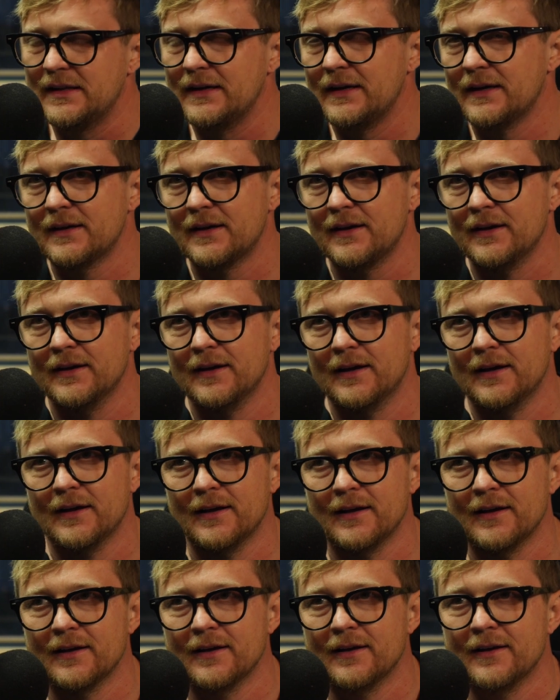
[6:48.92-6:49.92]
like,
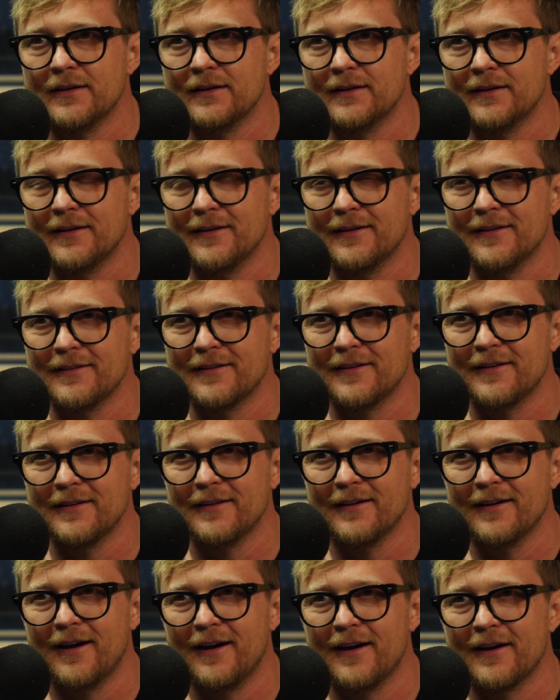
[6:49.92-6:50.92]
I
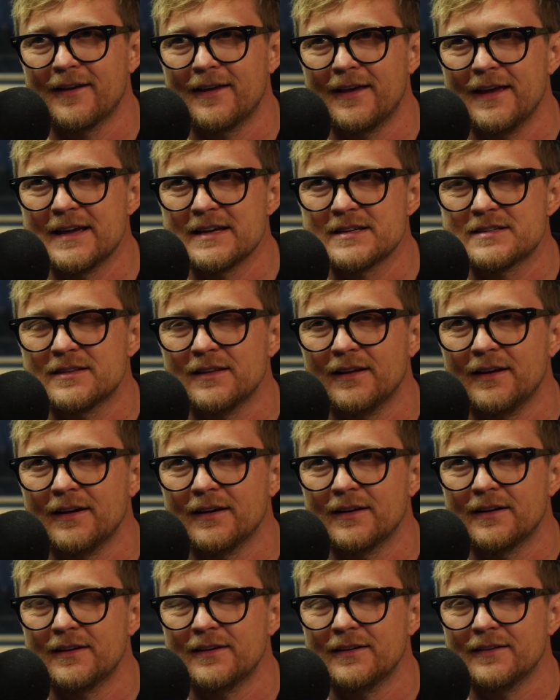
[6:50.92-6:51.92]
guess
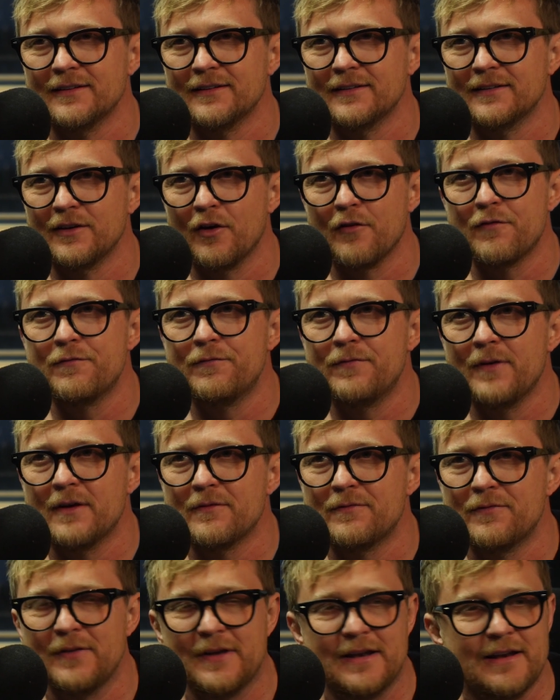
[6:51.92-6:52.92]
like, you're
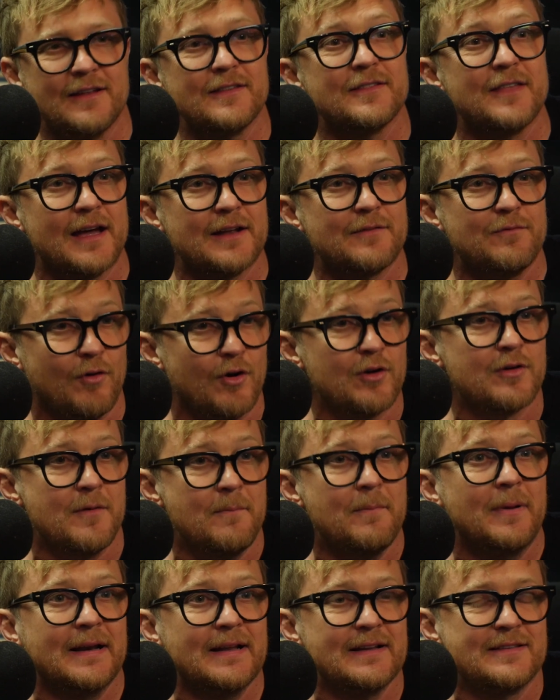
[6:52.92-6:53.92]
feeling that
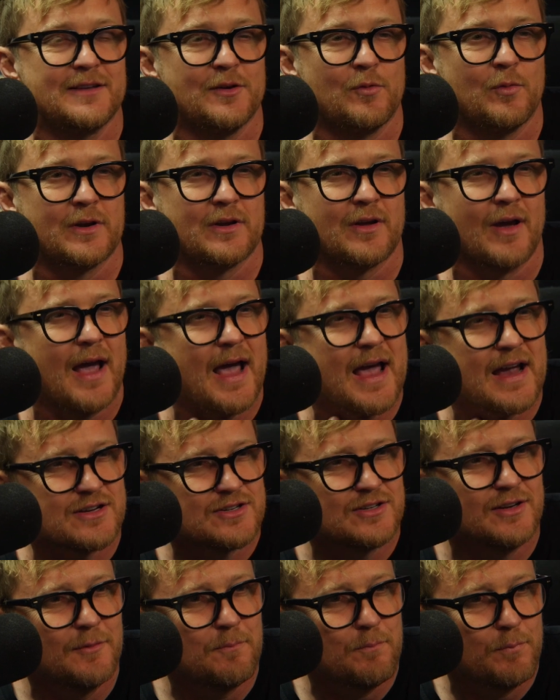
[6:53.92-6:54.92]
vulnerability when you
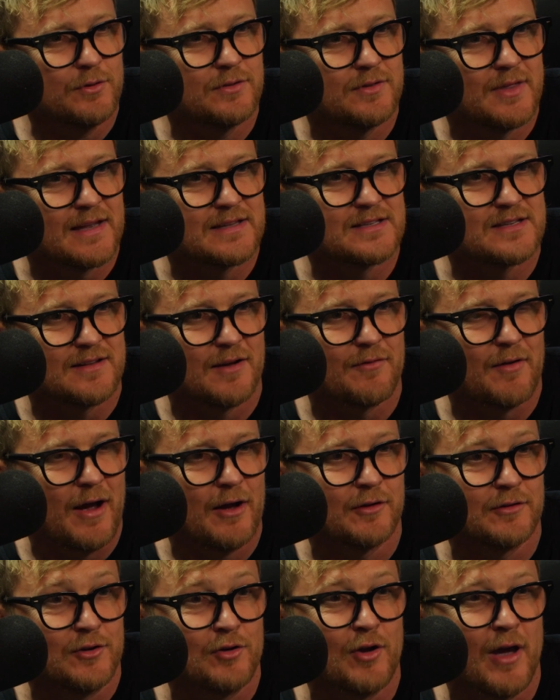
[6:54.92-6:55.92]
actually put that stuff
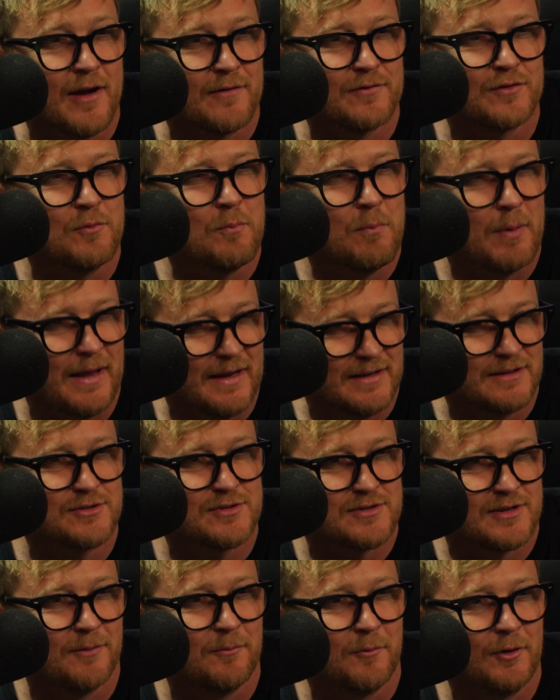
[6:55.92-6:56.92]
out and you have to play it to
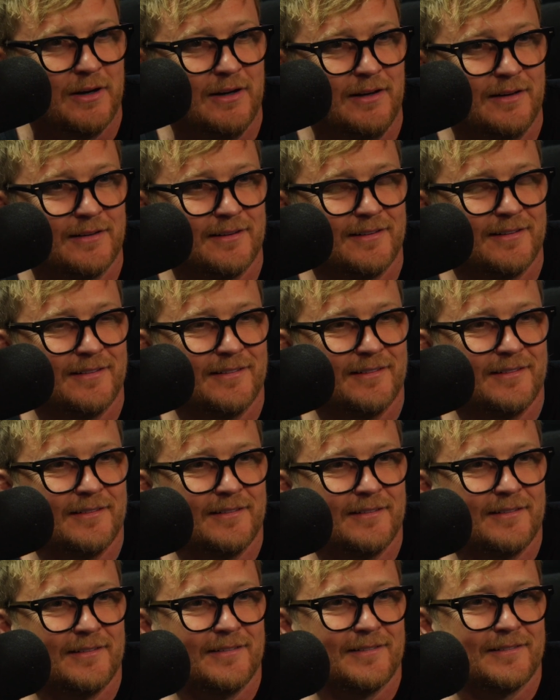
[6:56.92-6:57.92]
someone.
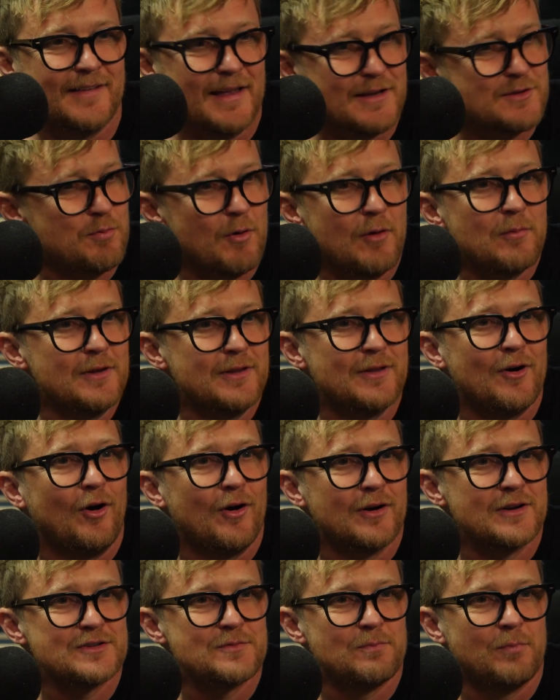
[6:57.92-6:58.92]
That's probably the
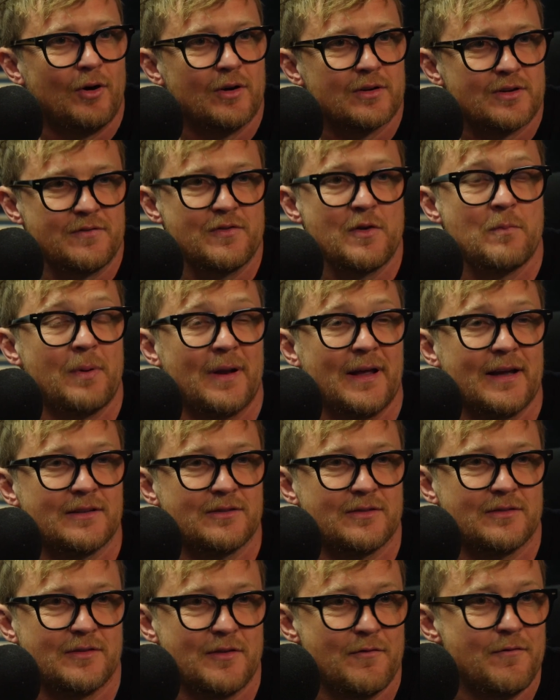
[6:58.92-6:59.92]
hardest part. If you play it
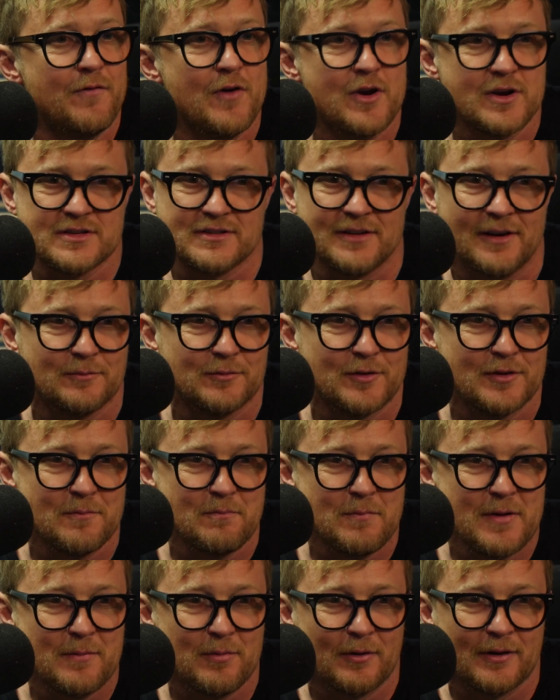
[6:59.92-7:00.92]
the first time to the
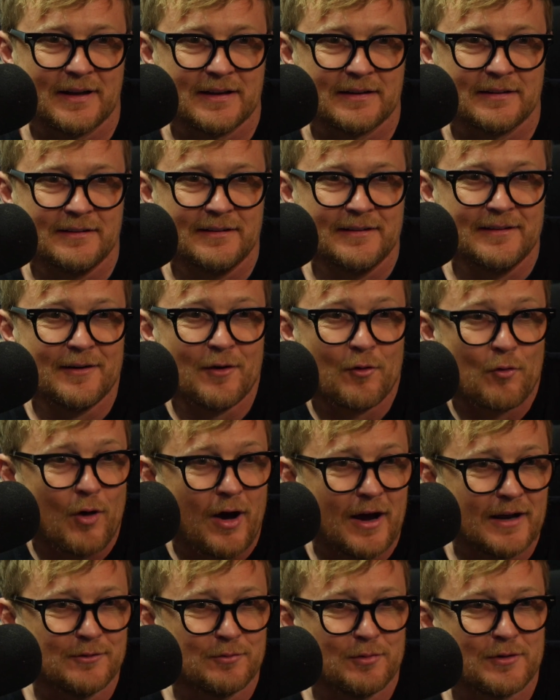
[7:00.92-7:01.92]
people that
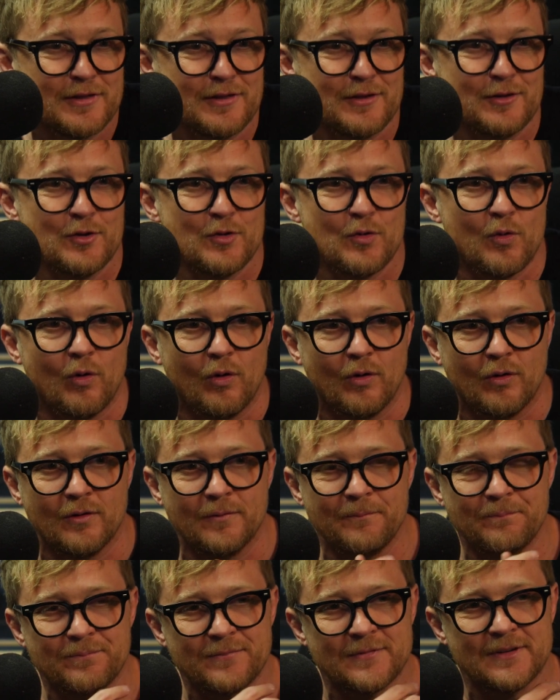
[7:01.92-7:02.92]
write with you,
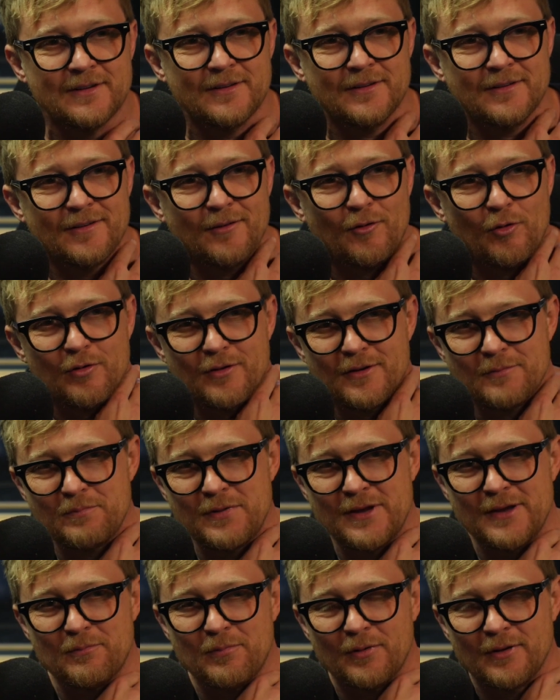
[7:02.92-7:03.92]
or the
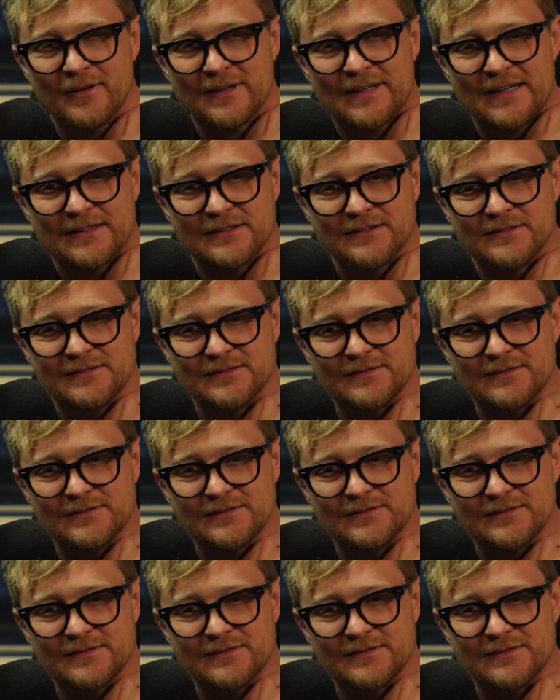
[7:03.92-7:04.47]
people that